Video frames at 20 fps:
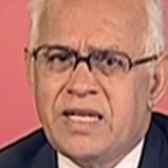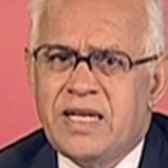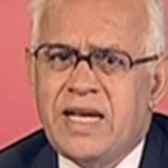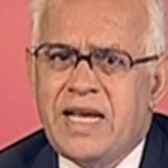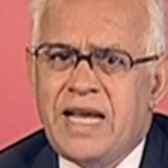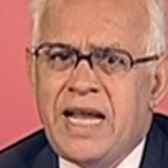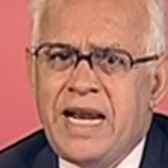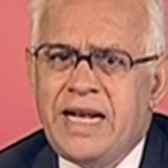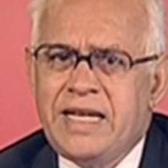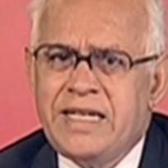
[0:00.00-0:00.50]

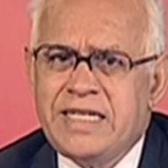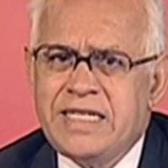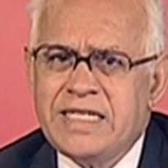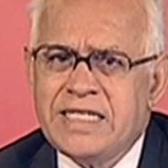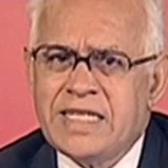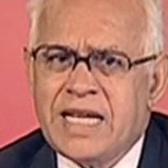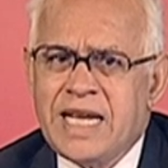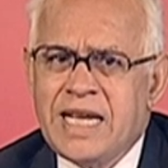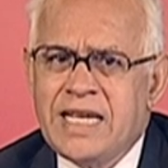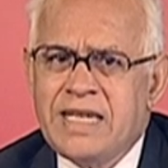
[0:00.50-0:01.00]
and
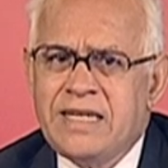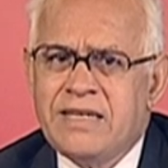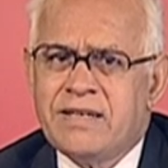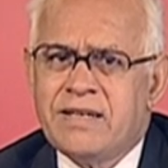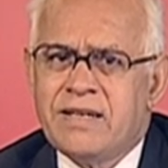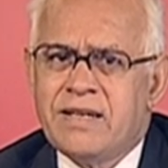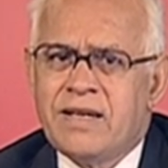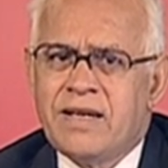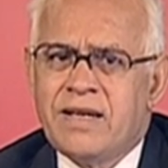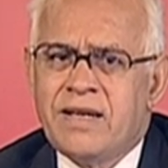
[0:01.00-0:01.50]
design
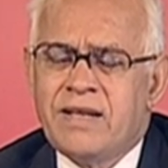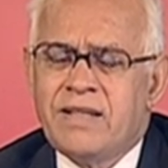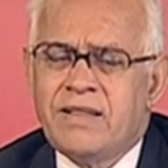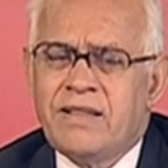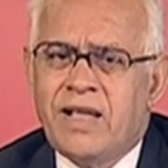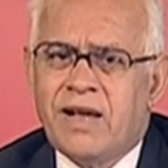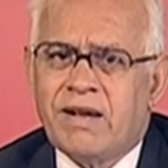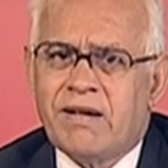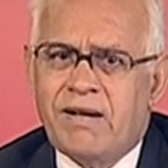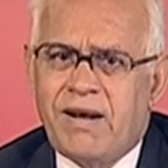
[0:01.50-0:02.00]

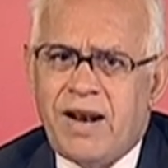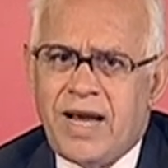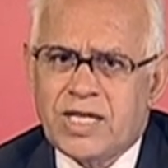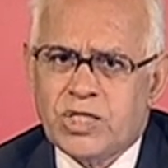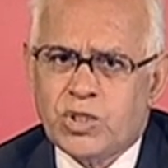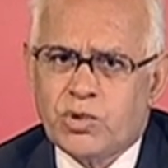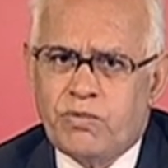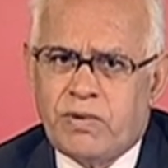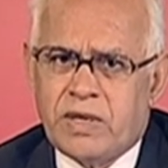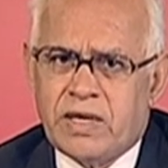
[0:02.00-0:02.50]
the
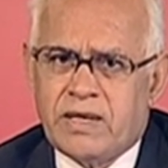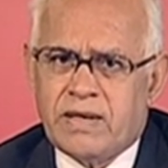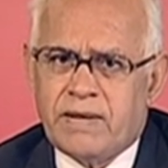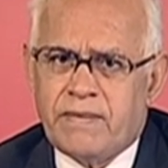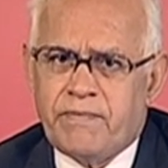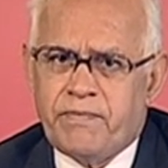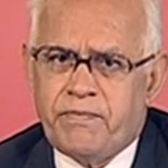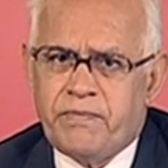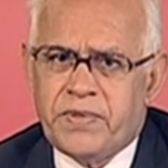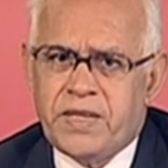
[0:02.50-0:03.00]
classwork.
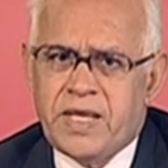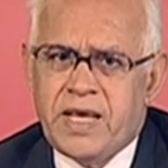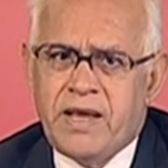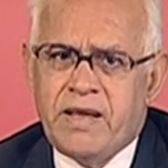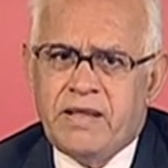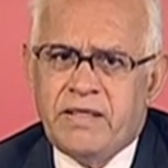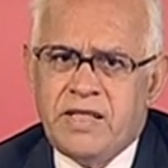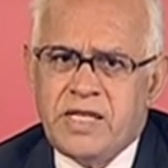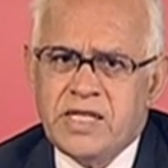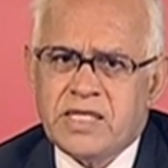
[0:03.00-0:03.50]

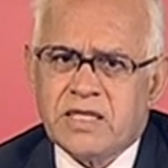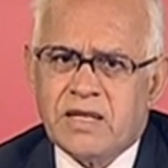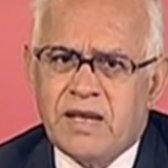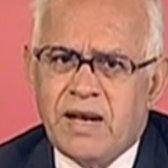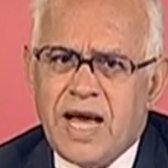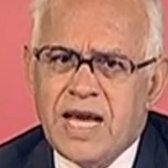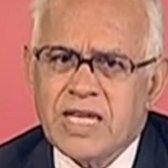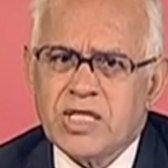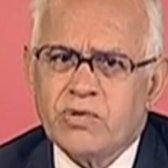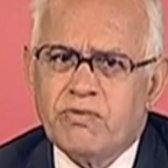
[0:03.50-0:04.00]
This
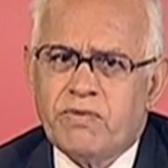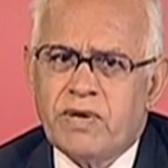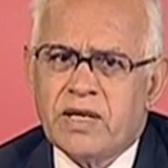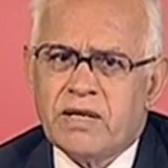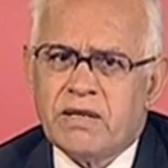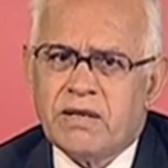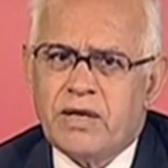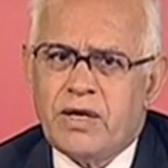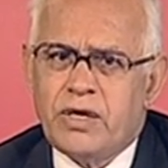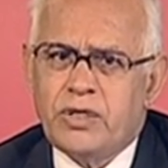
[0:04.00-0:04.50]
classwork
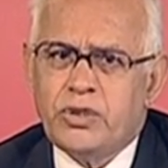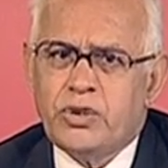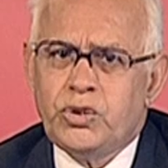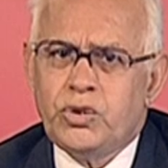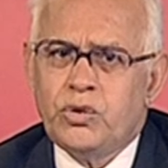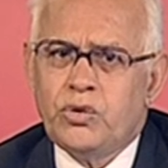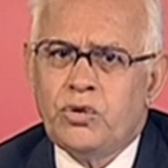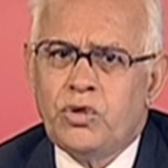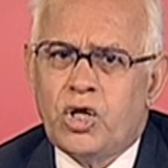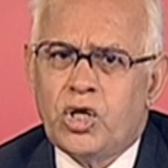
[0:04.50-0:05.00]

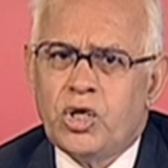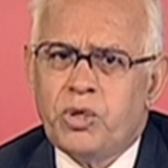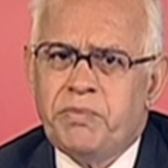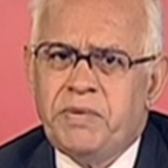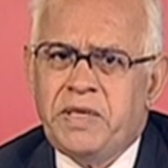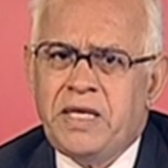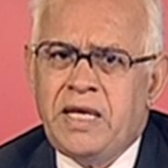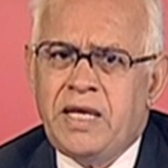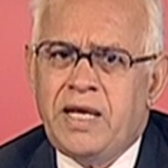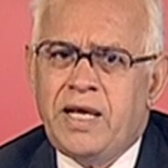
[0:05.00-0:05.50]
should not
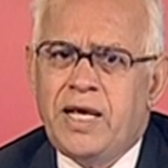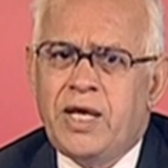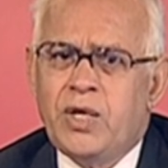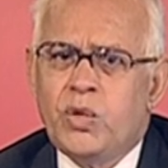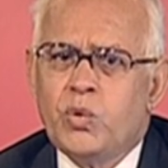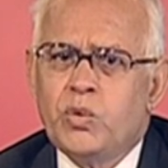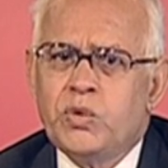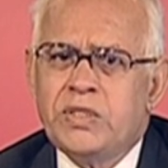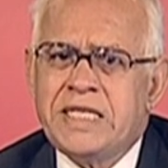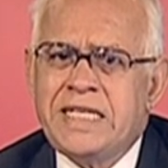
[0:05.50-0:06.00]
be a
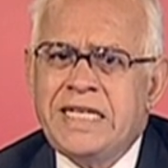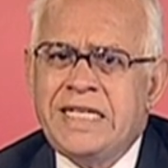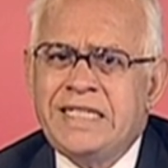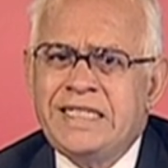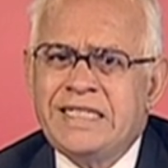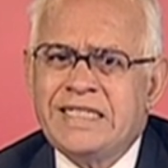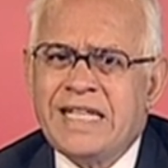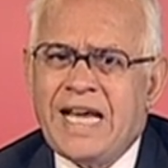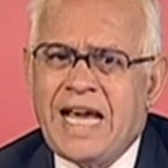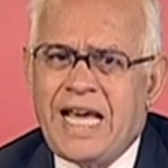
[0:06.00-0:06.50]
routine
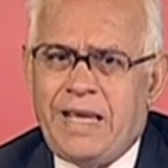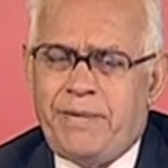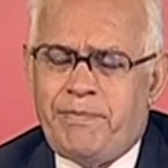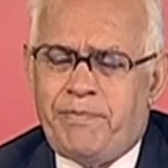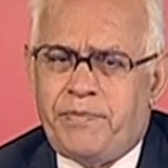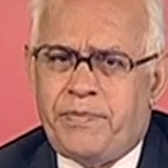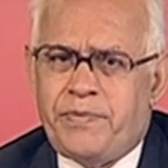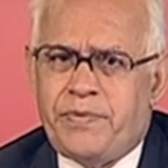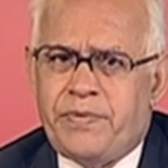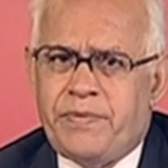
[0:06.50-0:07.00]
type.
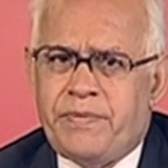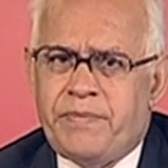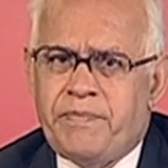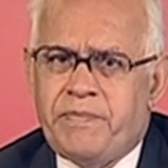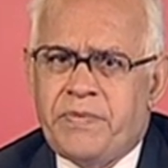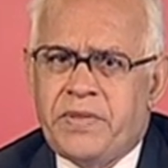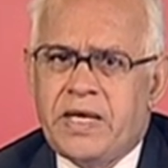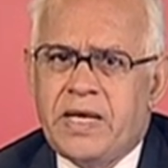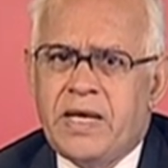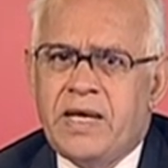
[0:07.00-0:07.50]

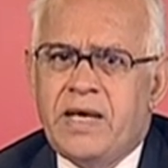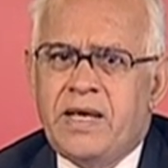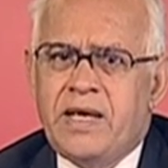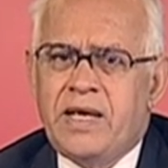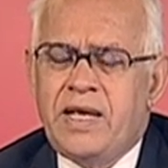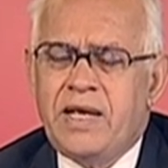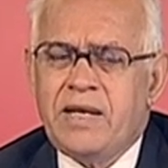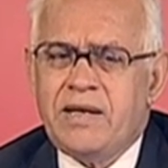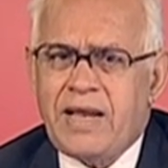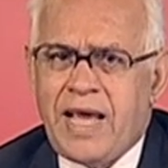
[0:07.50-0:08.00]

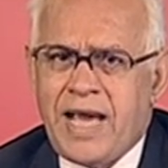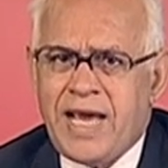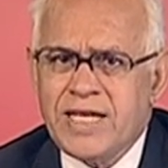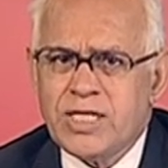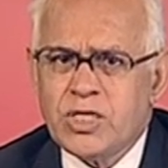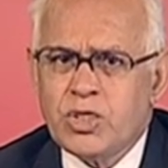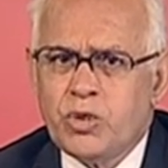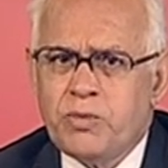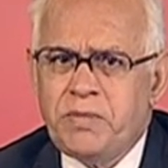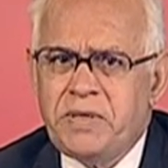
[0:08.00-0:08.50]
It has
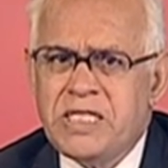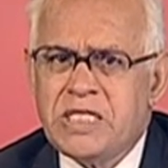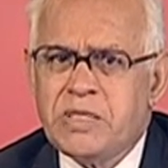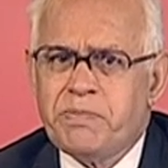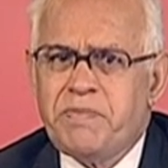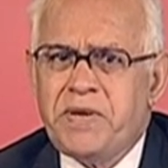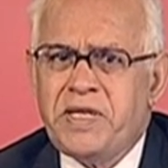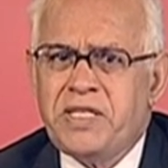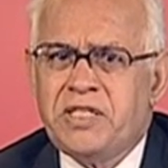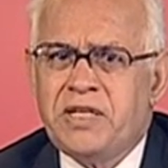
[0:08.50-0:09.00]
to be
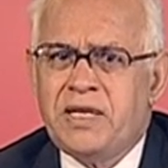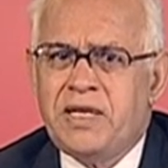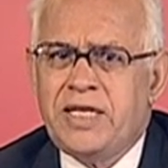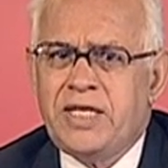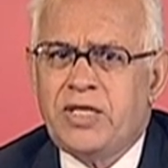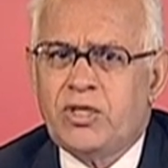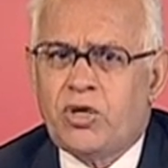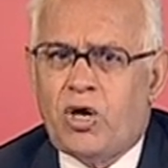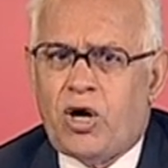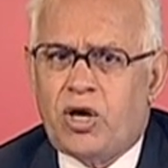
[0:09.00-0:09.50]
specially
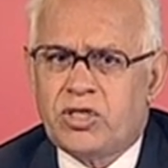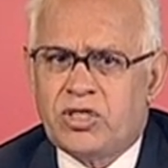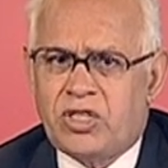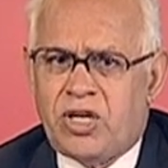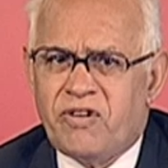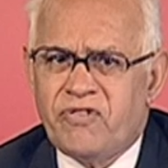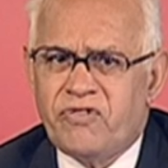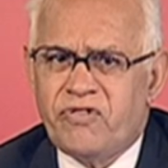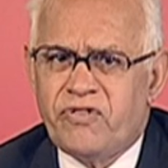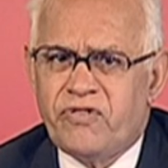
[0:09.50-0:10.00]
thought
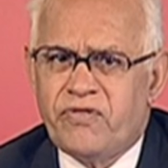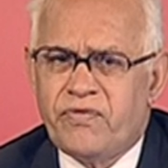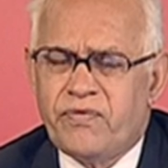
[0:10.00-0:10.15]
of,